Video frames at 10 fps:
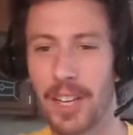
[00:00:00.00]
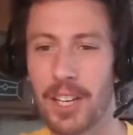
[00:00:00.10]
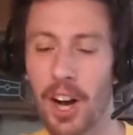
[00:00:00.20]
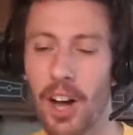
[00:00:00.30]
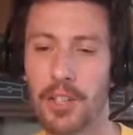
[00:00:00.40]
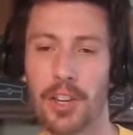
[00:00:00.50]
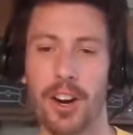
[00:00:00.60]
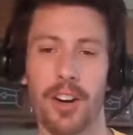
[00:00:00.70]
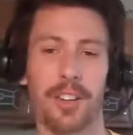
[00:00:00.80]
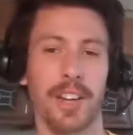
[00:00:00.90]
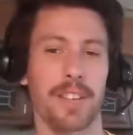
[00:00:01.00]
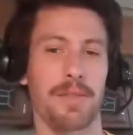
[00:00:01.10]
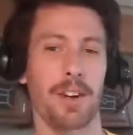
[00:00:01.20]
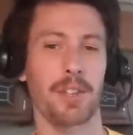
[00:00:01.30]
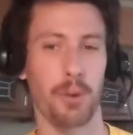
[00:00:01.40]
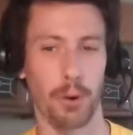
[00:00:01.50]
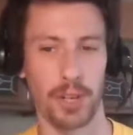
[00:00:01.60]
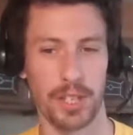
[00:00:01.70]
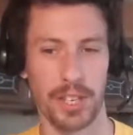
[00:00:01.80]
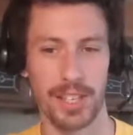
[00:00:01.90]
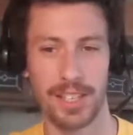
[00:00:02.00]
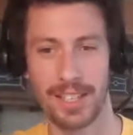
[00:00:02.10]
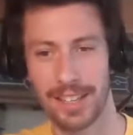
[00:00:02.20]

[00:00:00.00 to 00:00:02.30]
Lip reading: Cons are that it's very touristy,